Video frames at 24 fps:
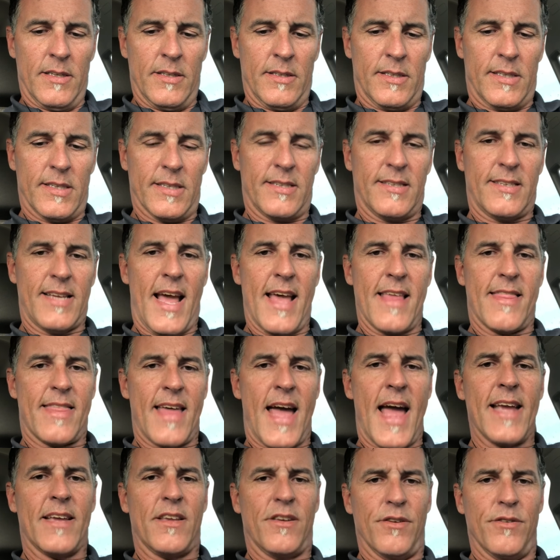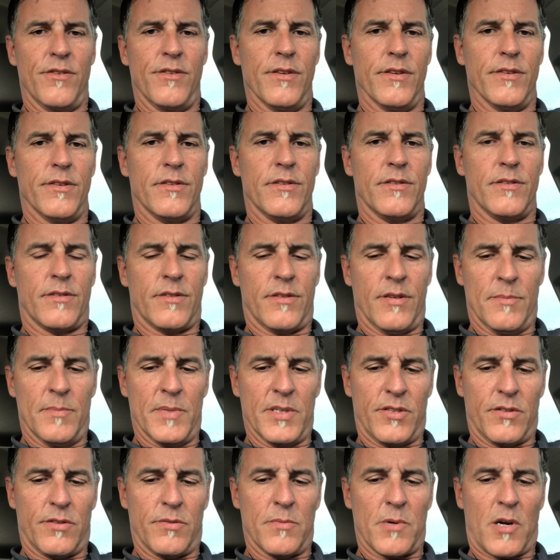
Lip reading: to say thank you to Mr.